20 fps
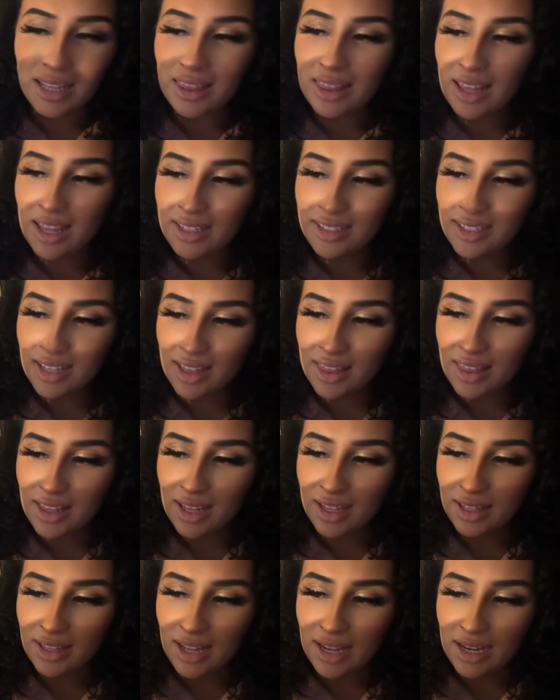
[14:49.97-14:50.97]
like, that's okay, the
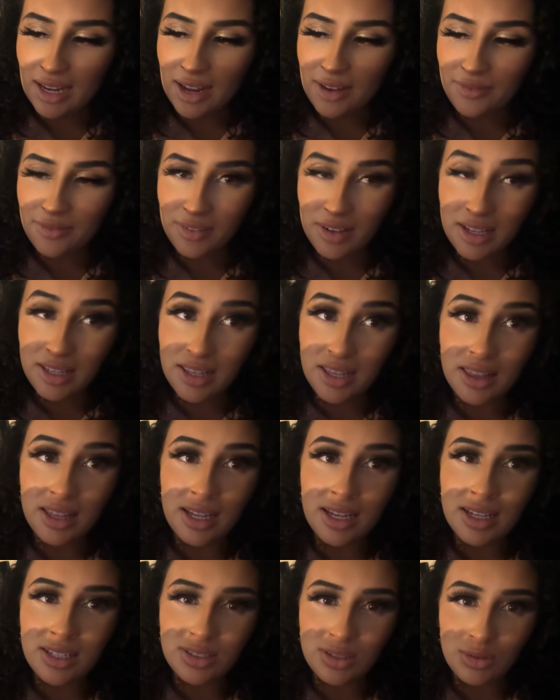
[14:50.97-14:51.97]
thing um, like if, if, the
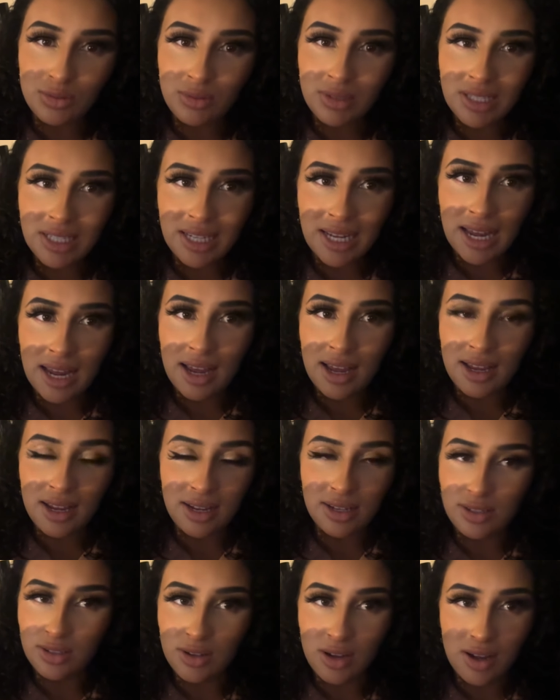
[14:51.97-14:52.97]
thing is you really can't
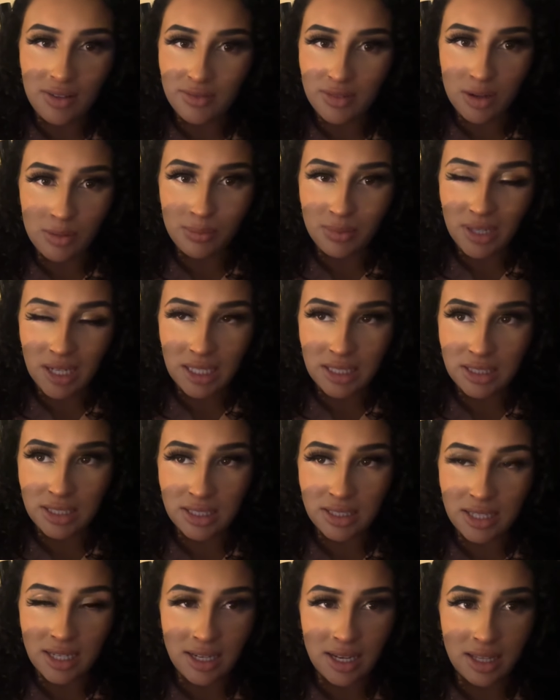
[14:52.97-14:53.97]
and you don't have no place
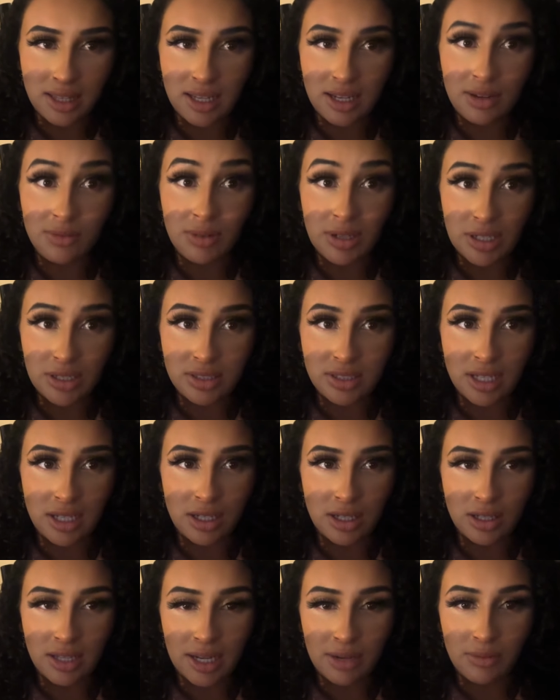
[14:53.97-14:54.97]
to say nothing when you're
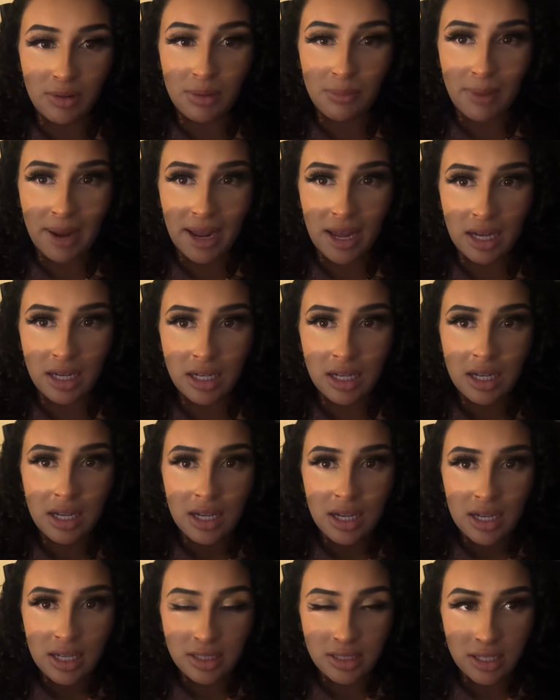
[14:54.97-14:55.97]
single like when a man
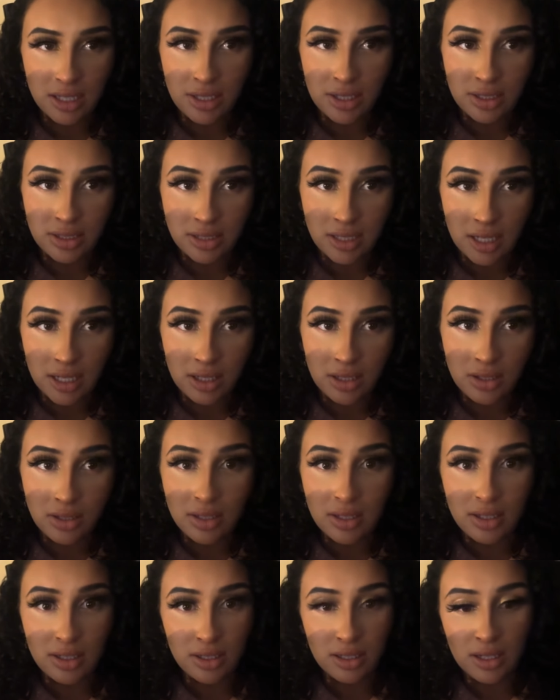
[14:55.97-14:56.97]
is like you're single
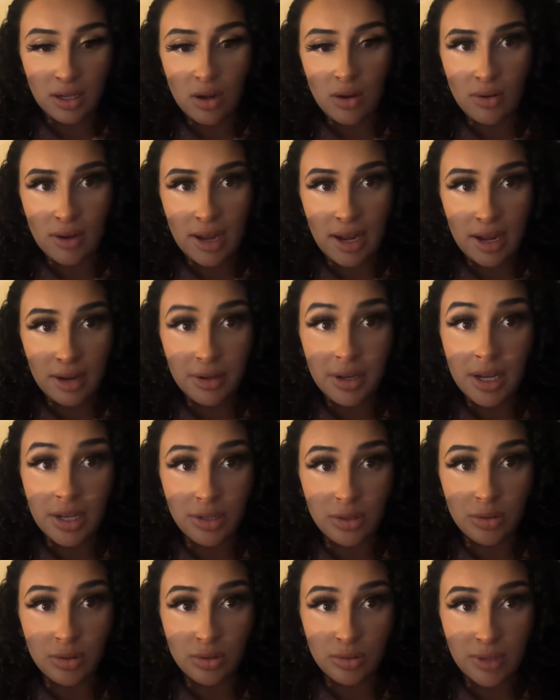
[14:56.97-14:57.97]
and you're like okay and
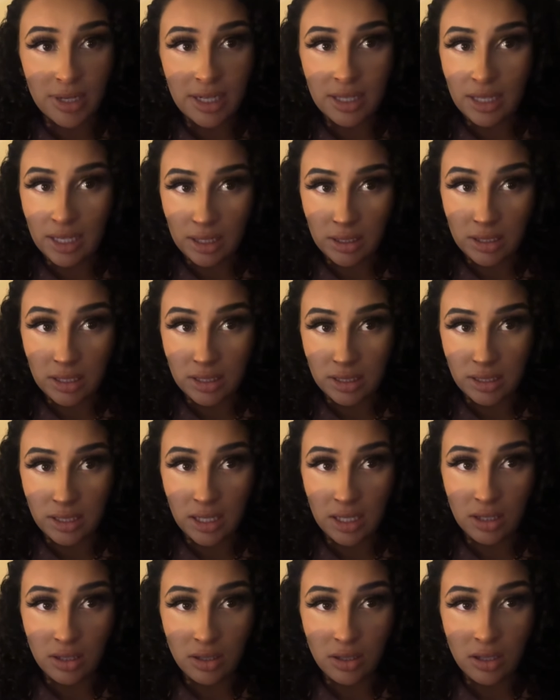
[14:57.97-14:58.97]
you agree like is
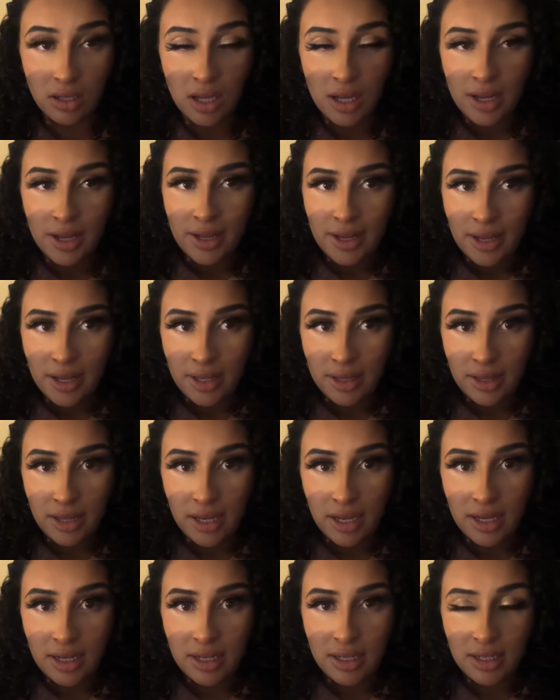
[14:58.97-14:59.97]
single
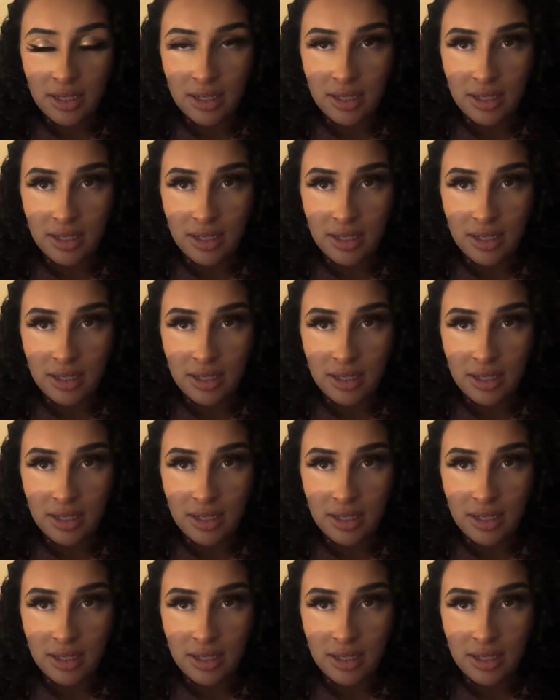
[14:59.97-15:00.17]
then